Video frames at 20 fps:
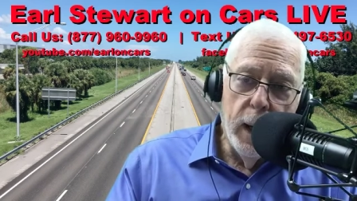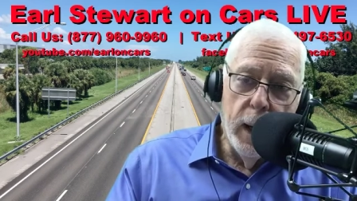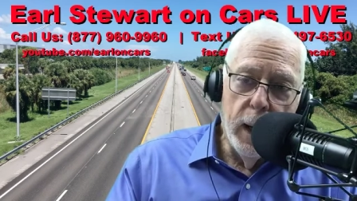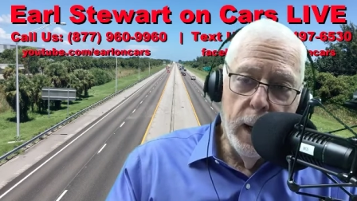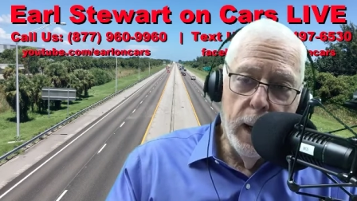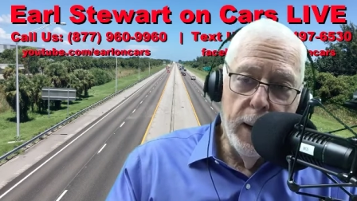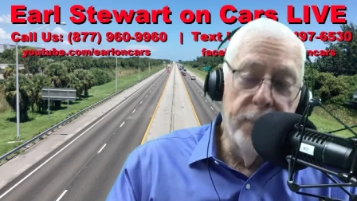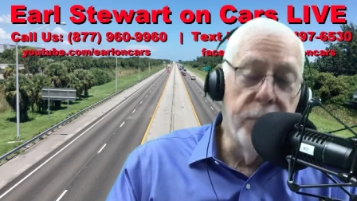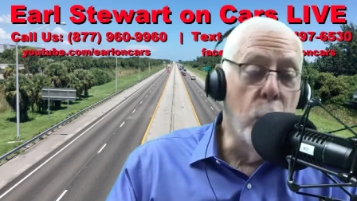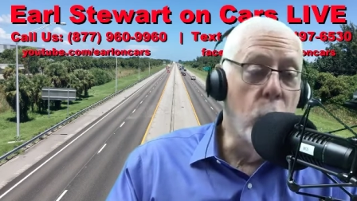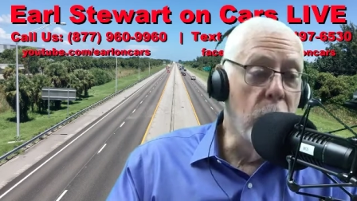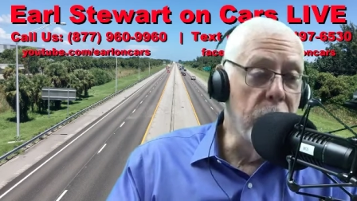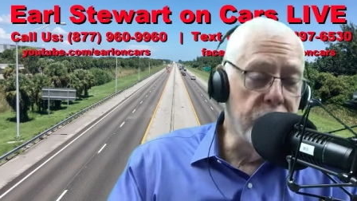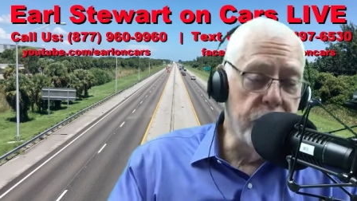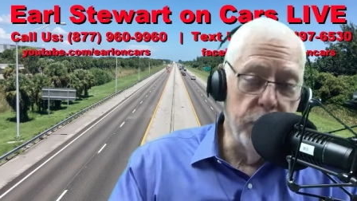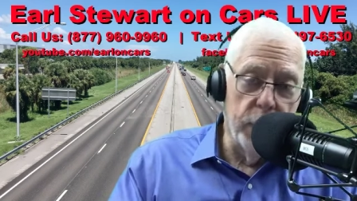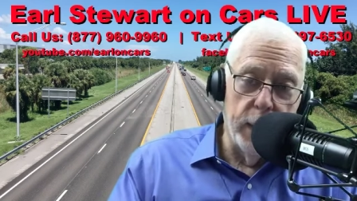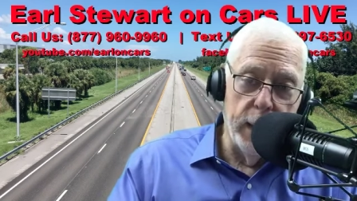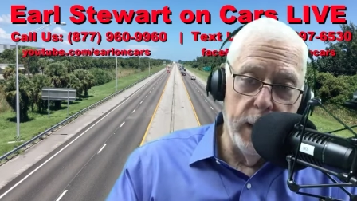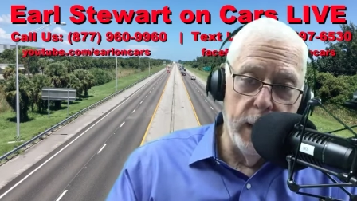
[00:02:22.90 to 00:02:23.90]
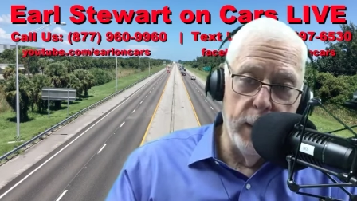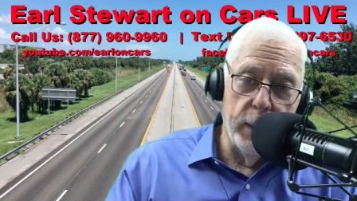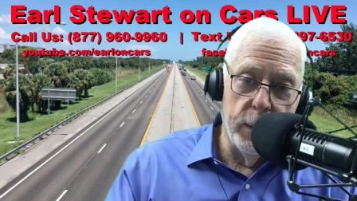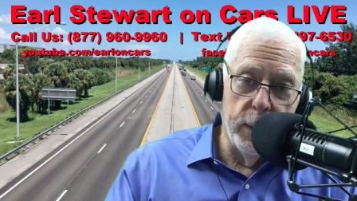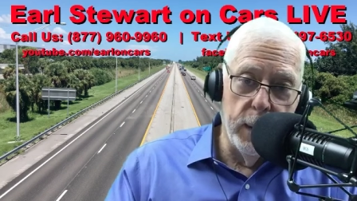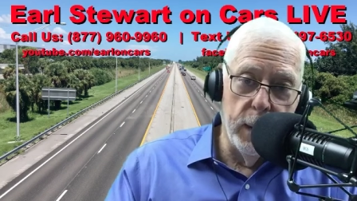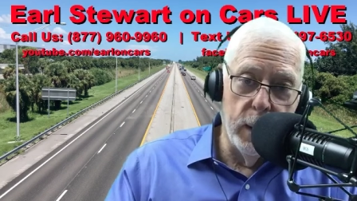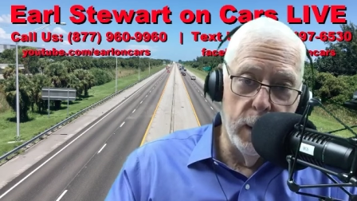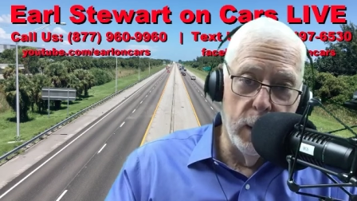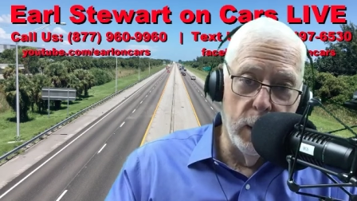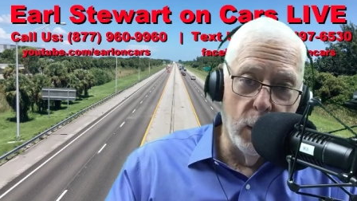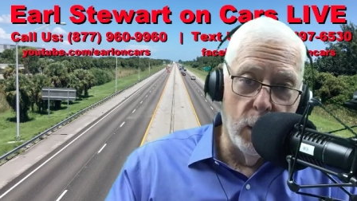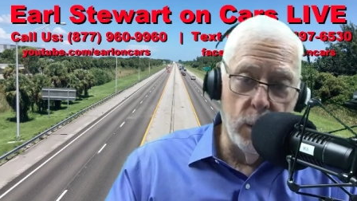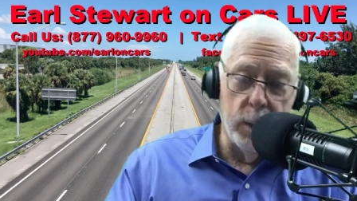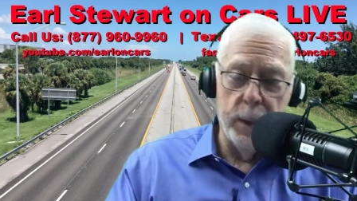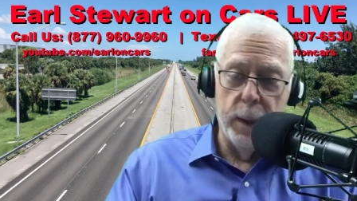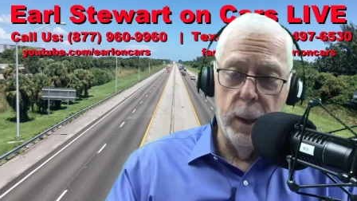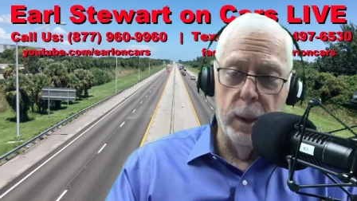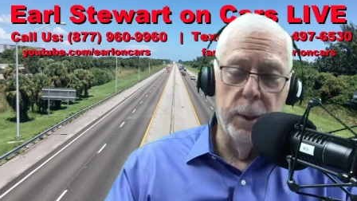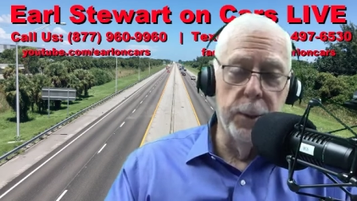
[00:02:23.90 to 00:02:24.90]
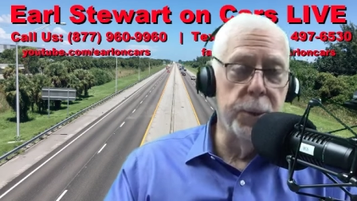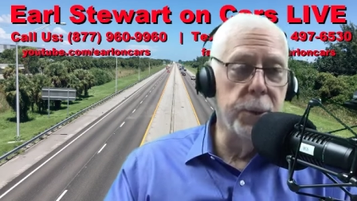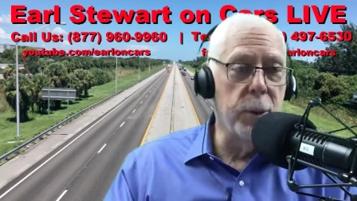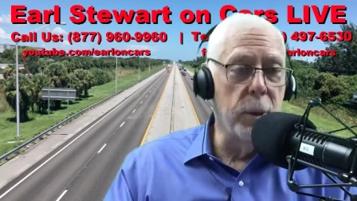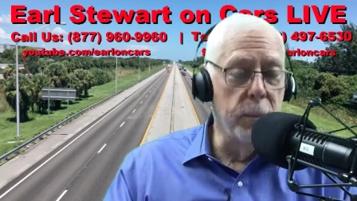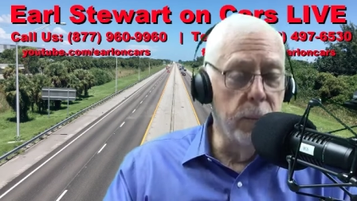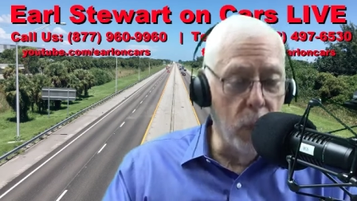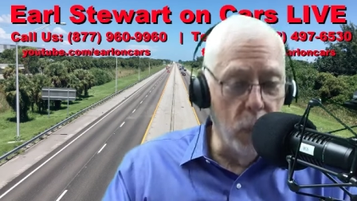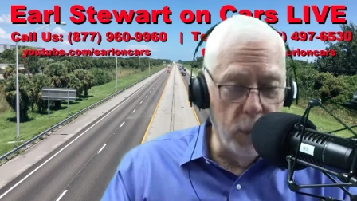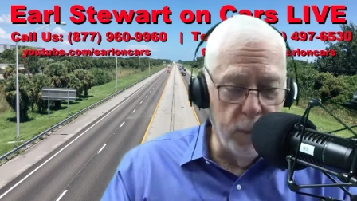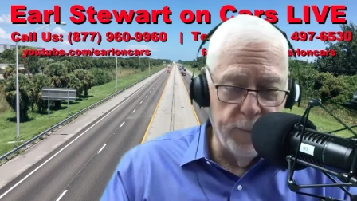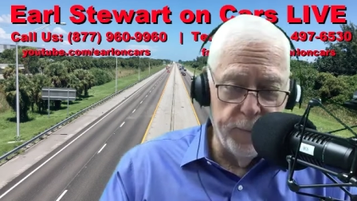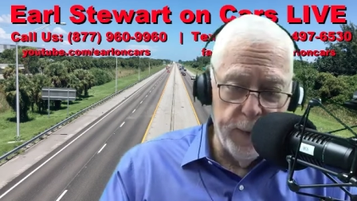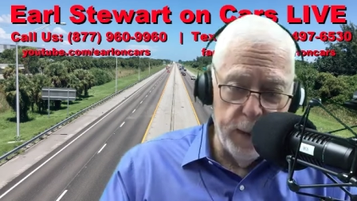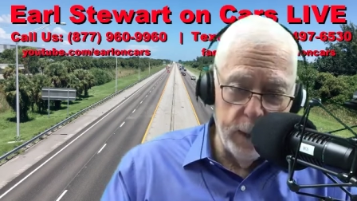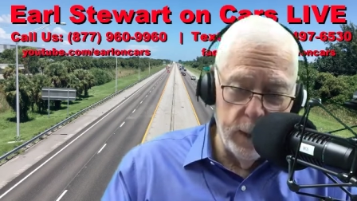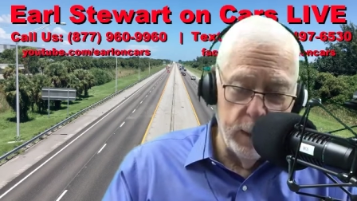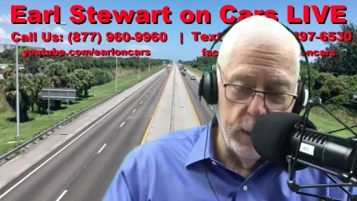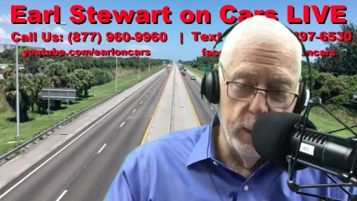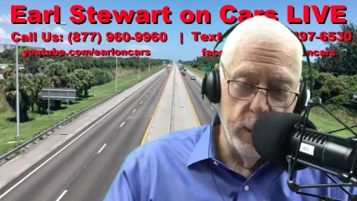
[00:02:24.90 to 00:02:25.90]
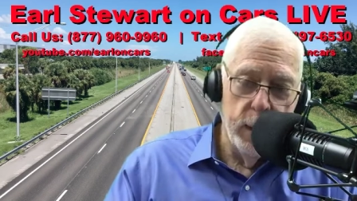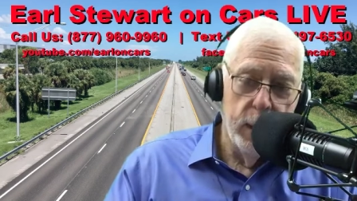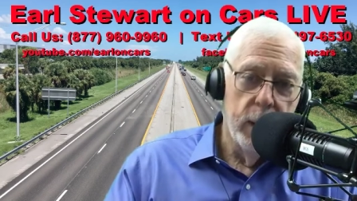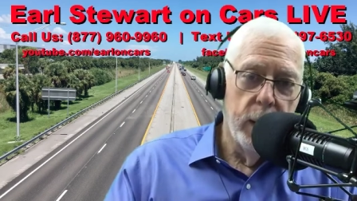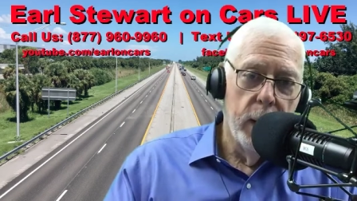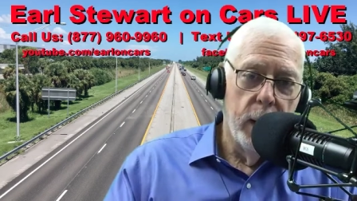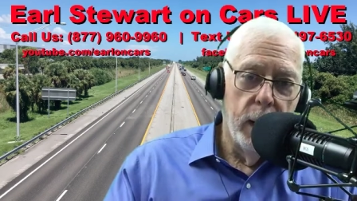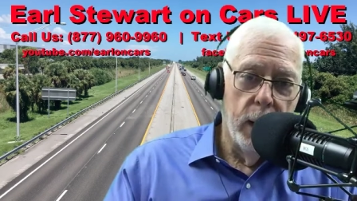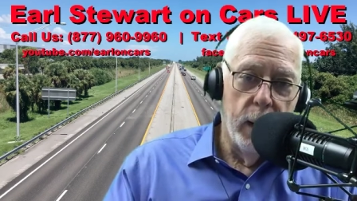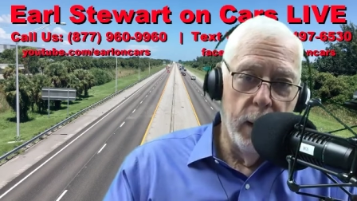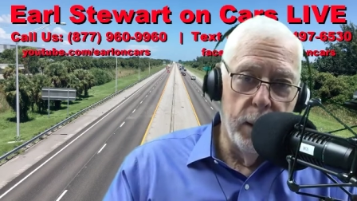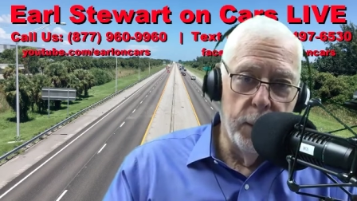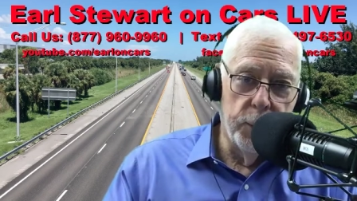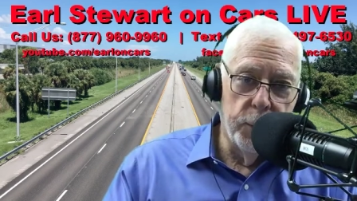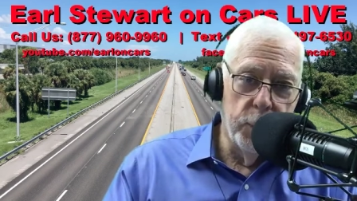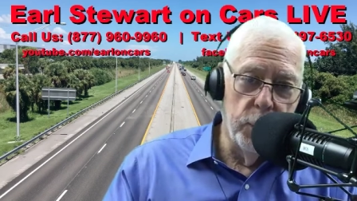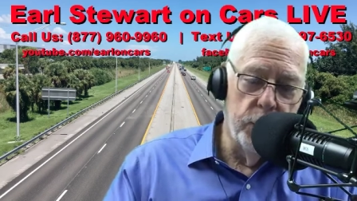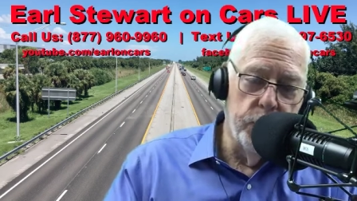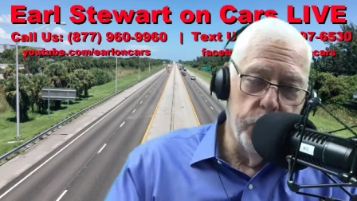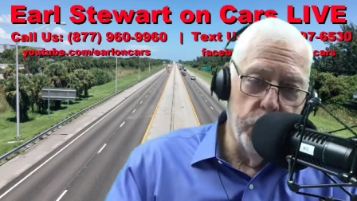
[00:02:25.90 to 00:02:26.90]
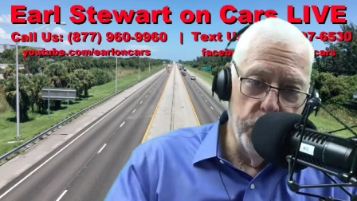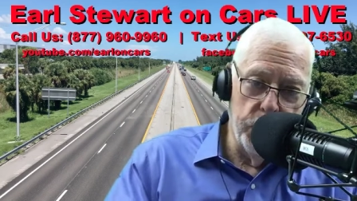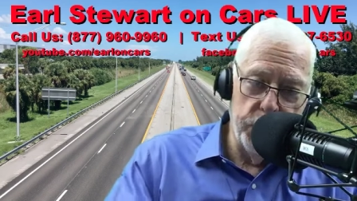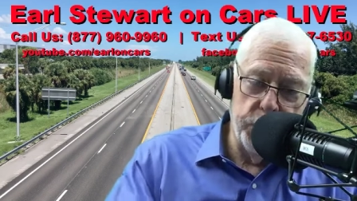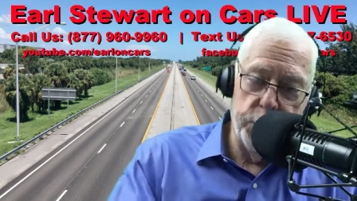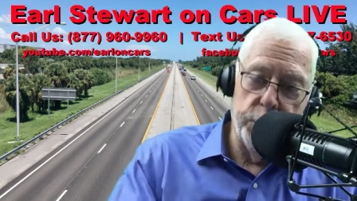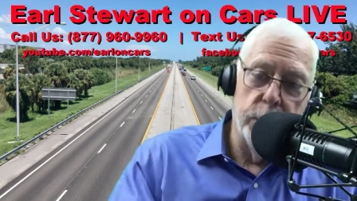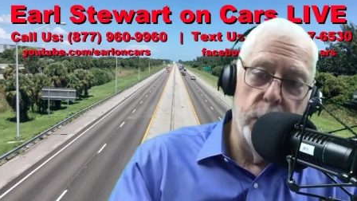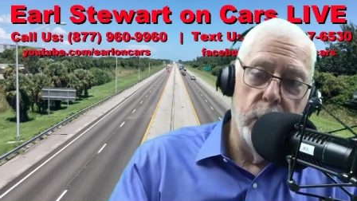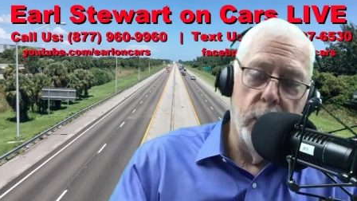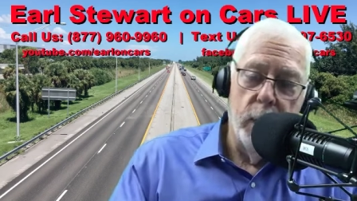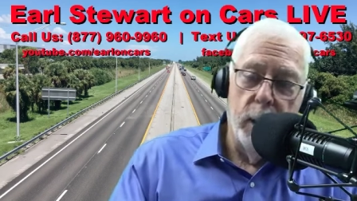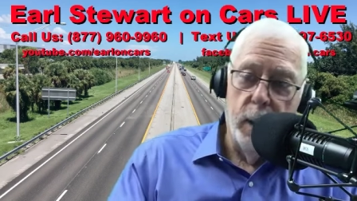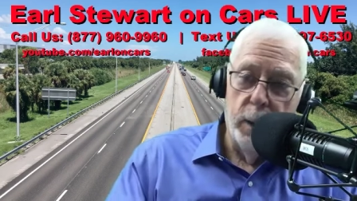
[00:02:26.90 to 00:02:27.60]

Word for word: unfortunately the car dealers are motivated to push